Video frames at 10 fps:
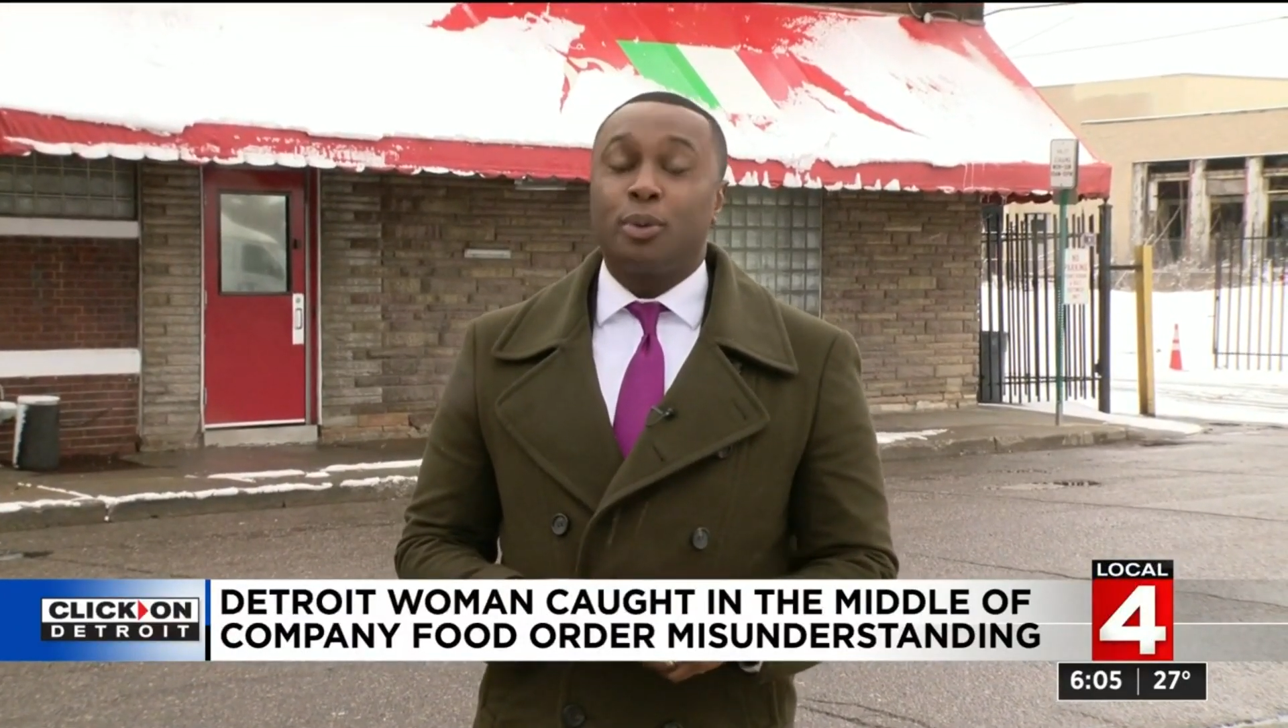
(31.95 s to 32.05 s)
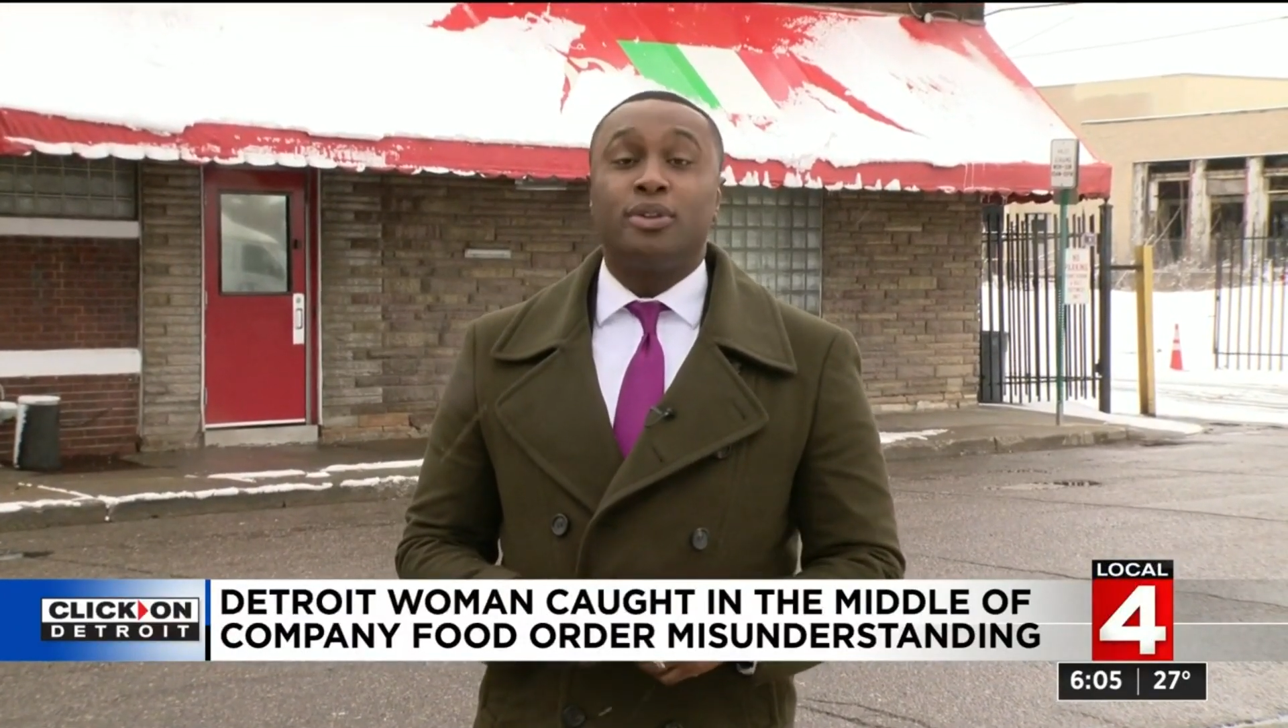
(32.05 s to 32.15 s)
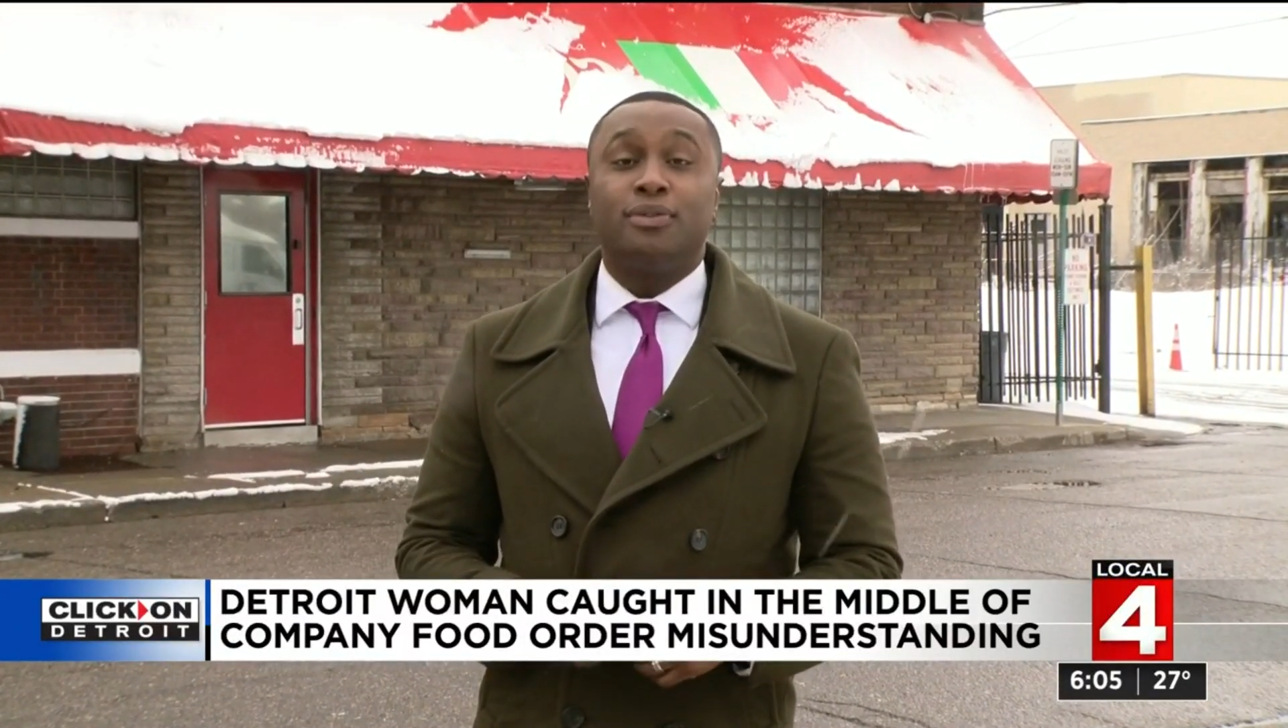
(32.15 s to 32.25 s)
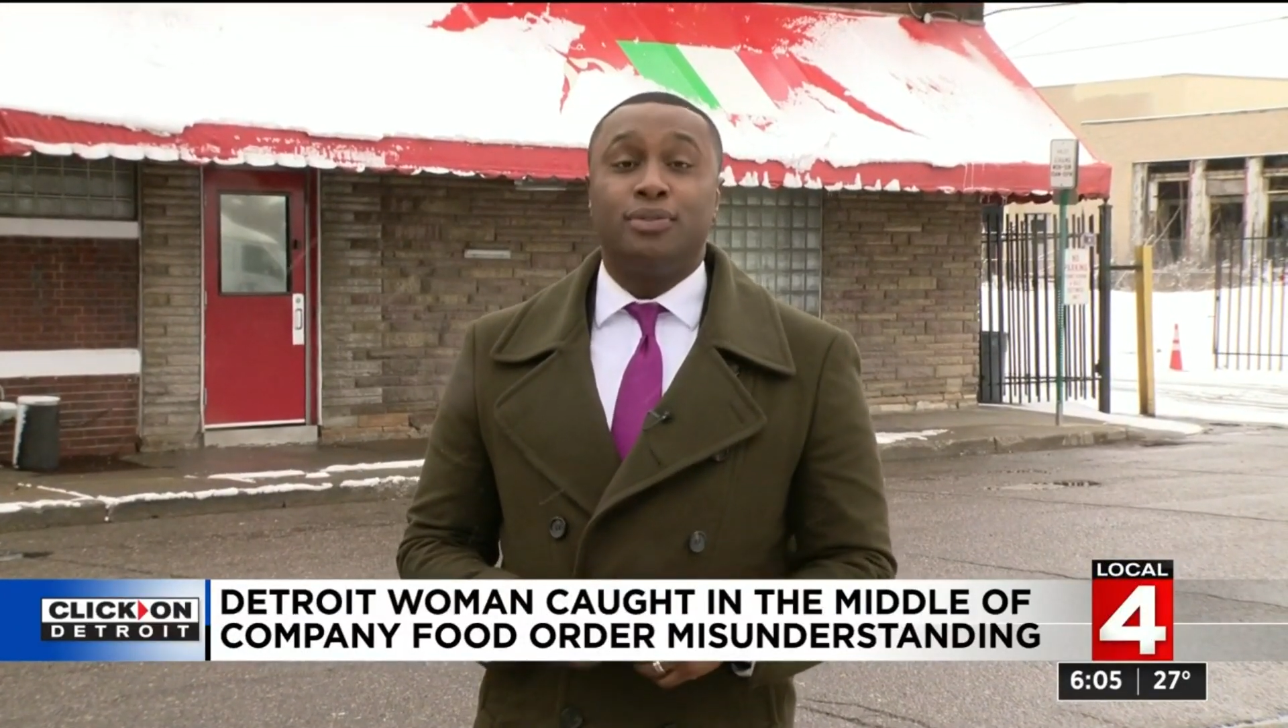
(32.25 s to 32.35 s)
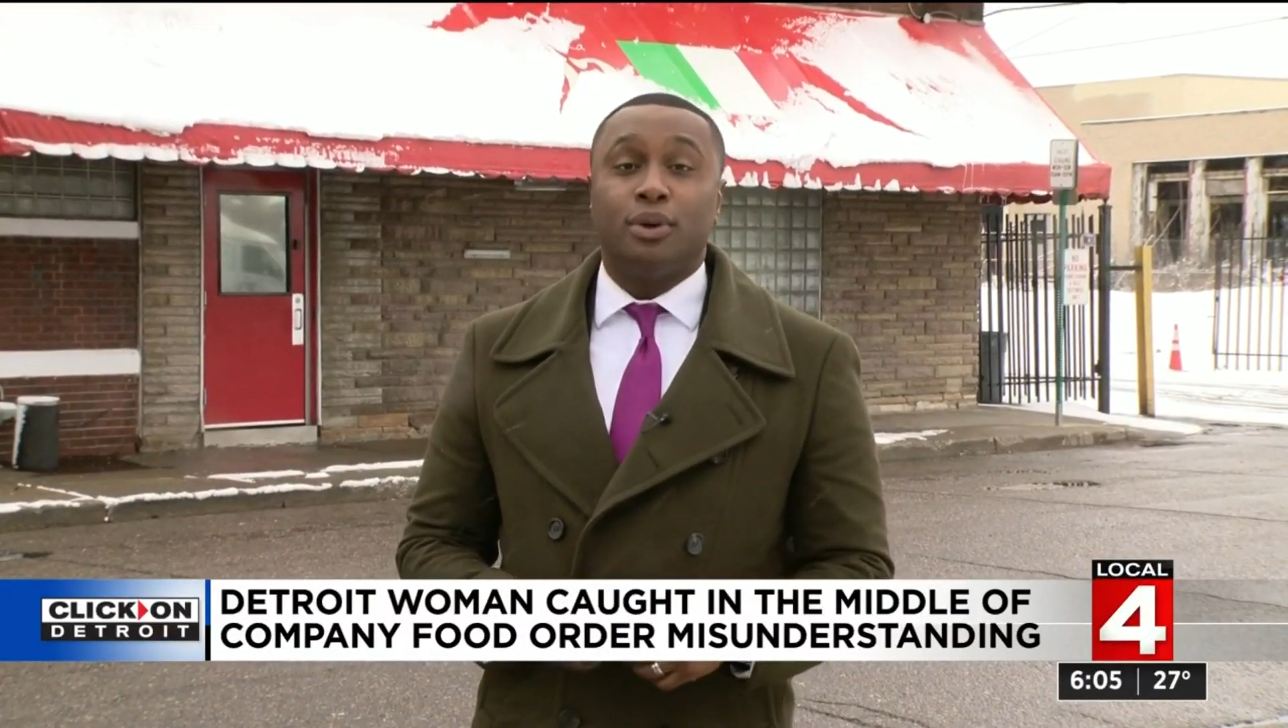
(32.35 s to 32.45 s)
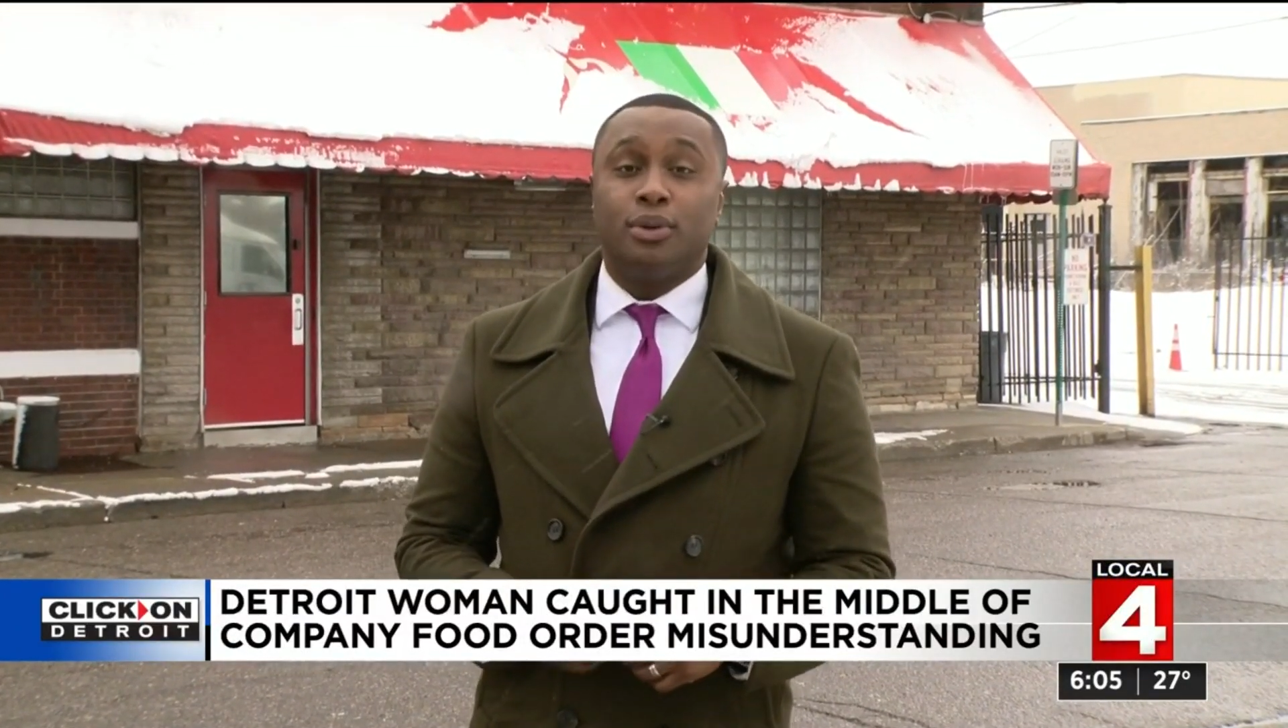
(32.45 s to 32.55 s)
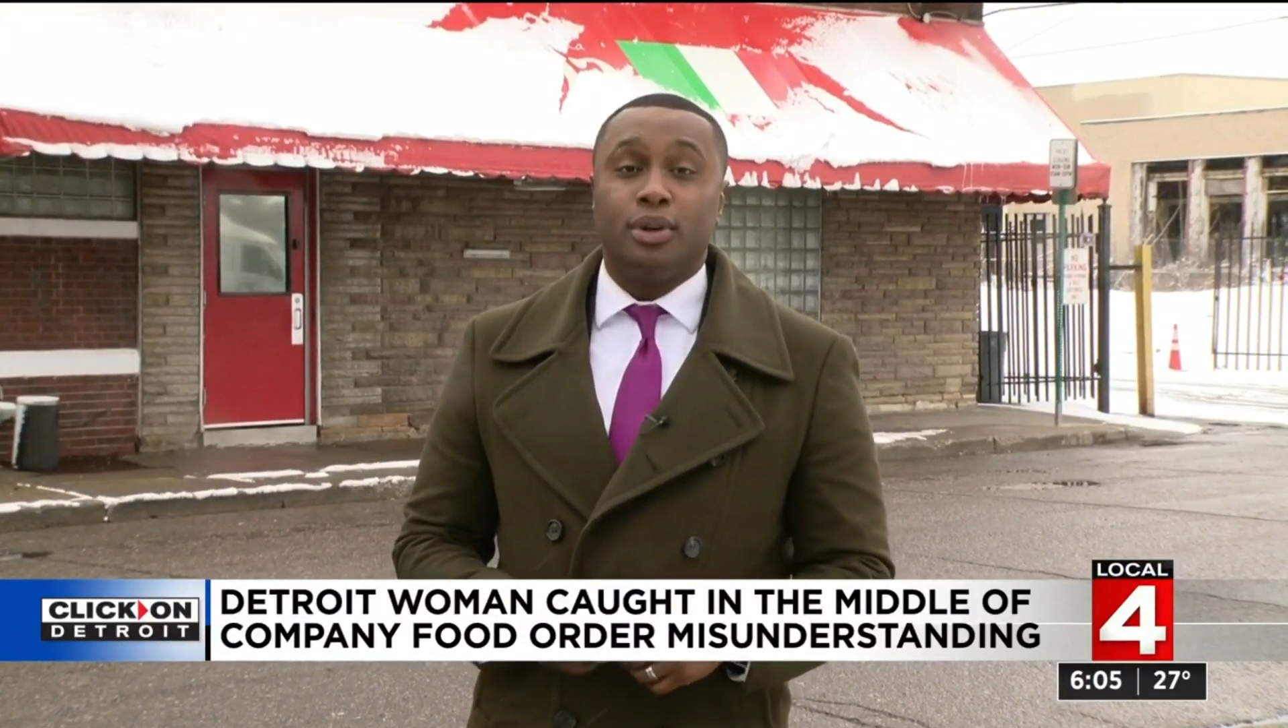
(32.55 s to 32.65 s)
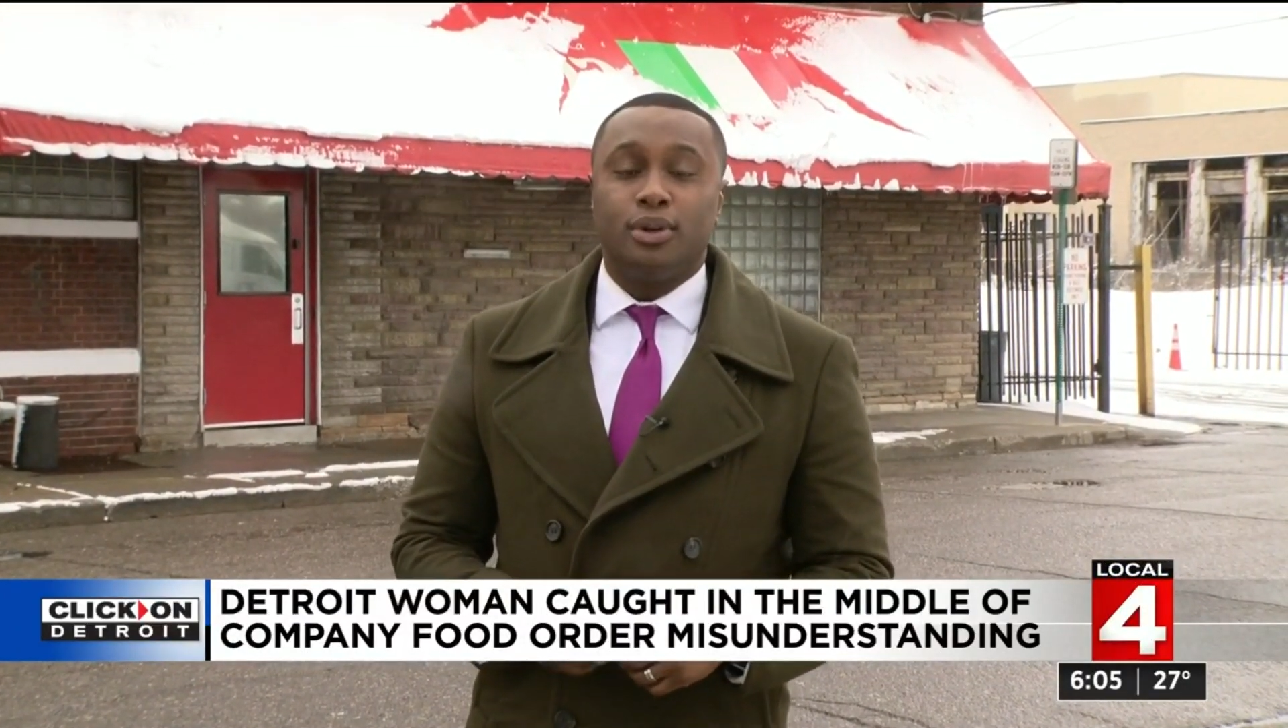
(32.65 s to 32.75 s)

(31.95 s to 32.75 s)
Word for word: worth of food.